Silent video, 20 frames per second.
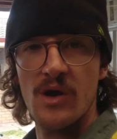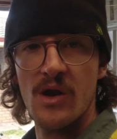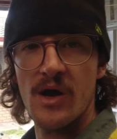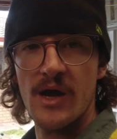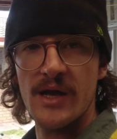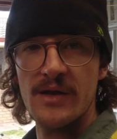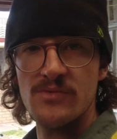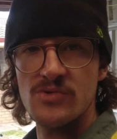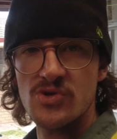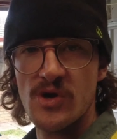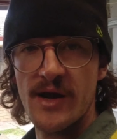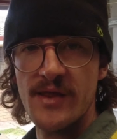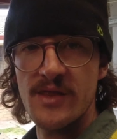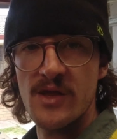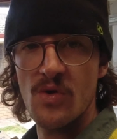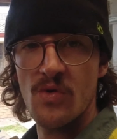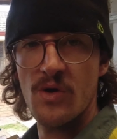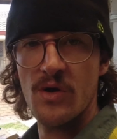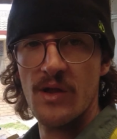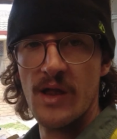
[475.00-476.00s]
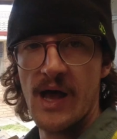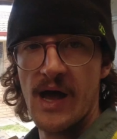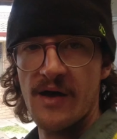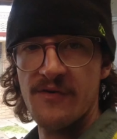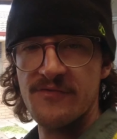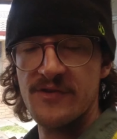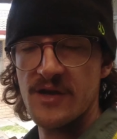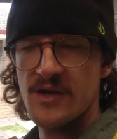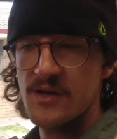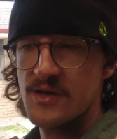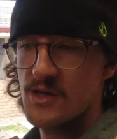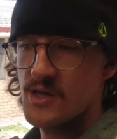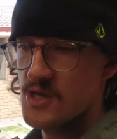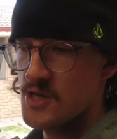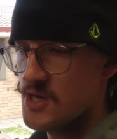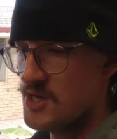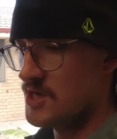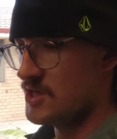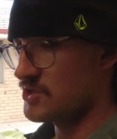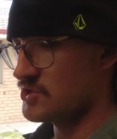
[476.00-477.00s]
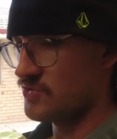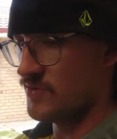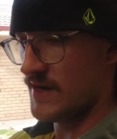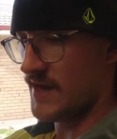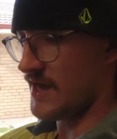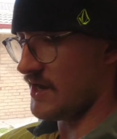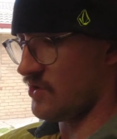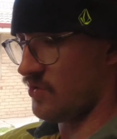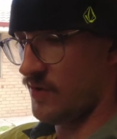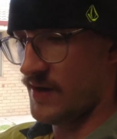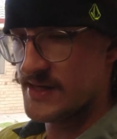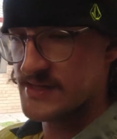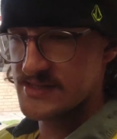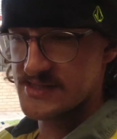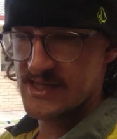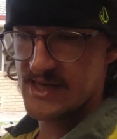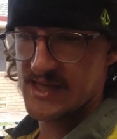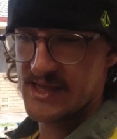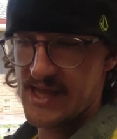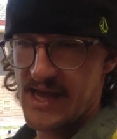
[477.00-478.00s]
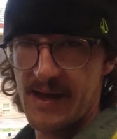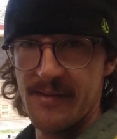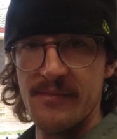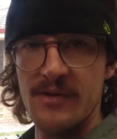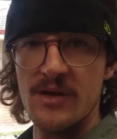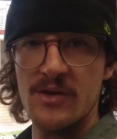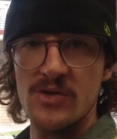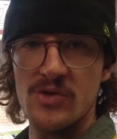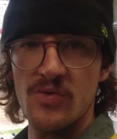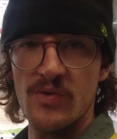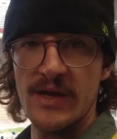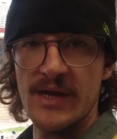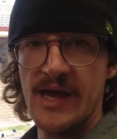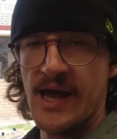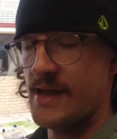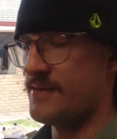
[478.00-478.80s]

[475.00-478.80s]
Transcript: when I drained the oil after doing our Queensland lap and doing